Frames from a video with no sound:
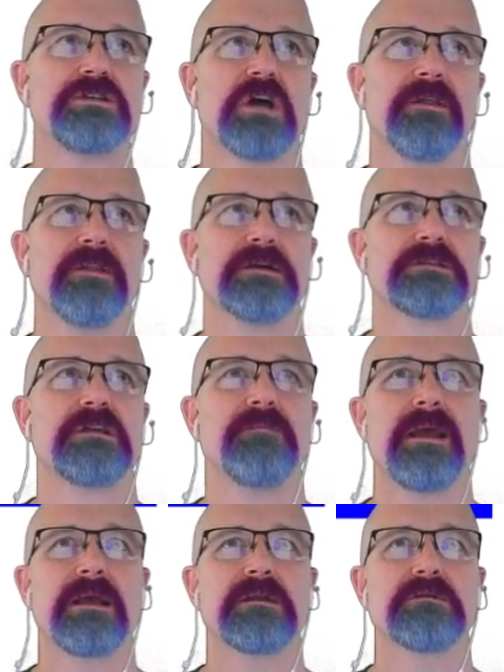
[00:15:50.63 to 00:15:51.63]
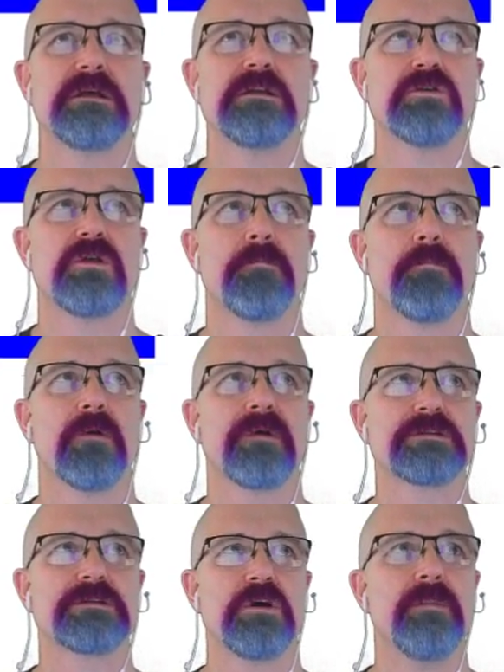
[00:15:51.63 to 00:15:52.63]
on this to make it into the perfect
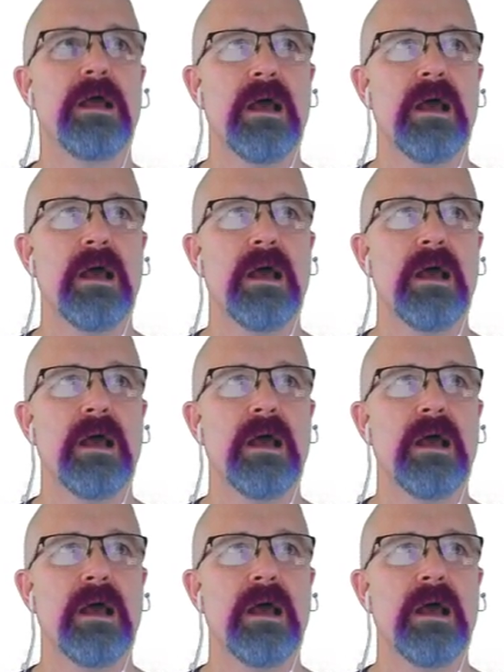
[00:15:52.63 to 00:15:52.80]
zoom.